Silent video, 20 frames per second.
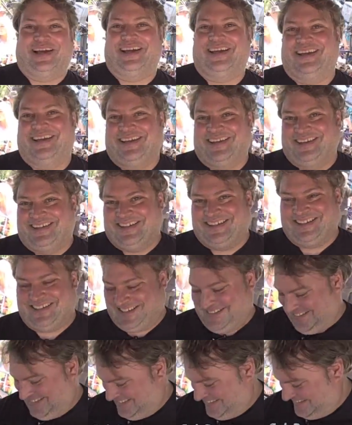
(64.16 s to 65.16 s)

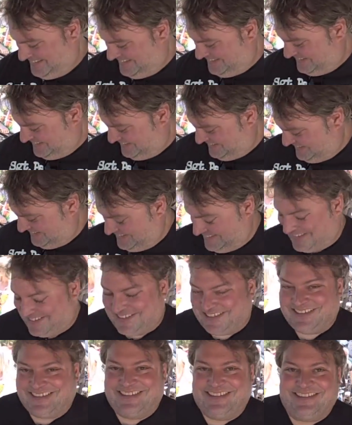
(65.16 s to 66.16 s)
thing away. um, and
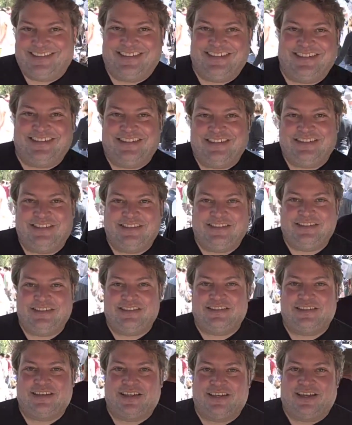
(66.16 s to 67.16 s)
what about a movie?
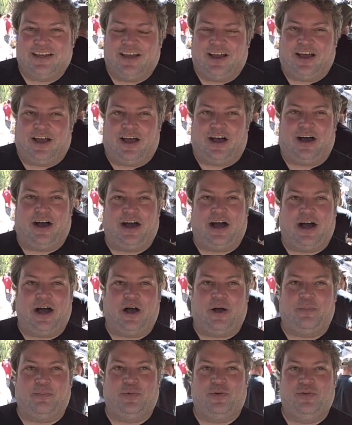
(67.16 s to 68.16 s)

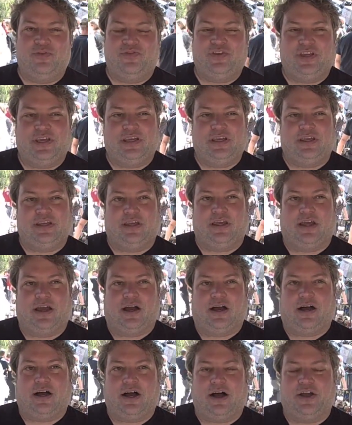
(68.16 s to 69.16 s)
Uh, movie.
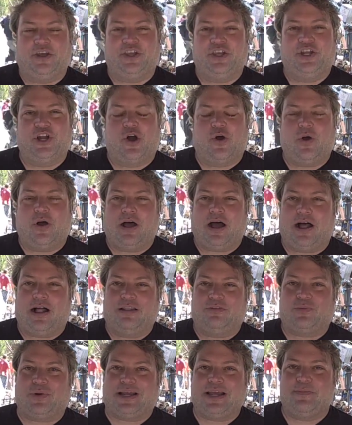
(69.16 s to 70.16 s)
Uh, you know,
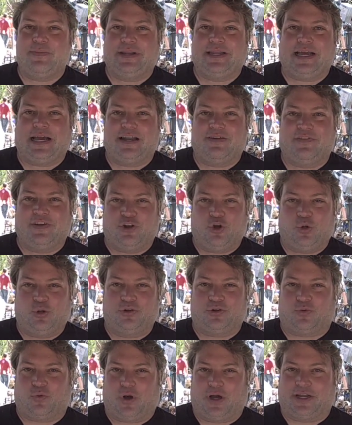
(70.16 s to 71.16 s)
I'll recommend kind of an
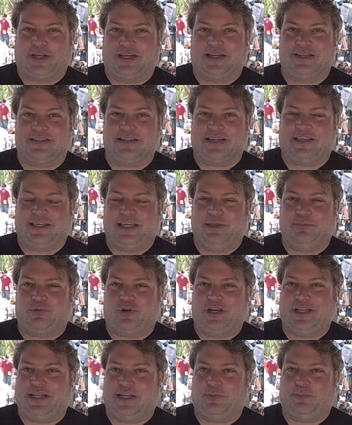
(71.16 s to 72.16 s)
older one because I keep
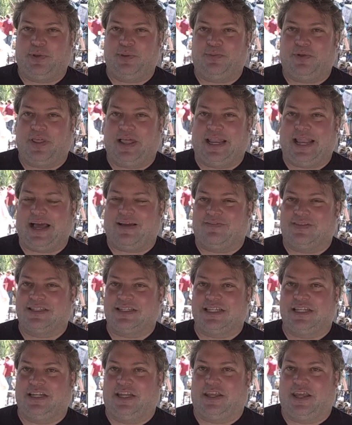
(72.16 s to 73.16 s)
running into people that haven't
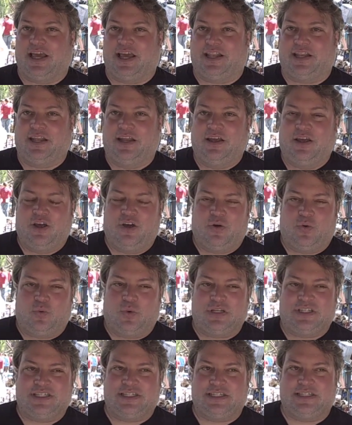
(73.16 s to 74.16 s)
seen it yet,
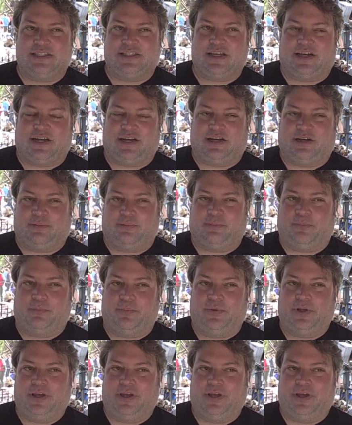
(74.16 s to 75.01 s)
which is um,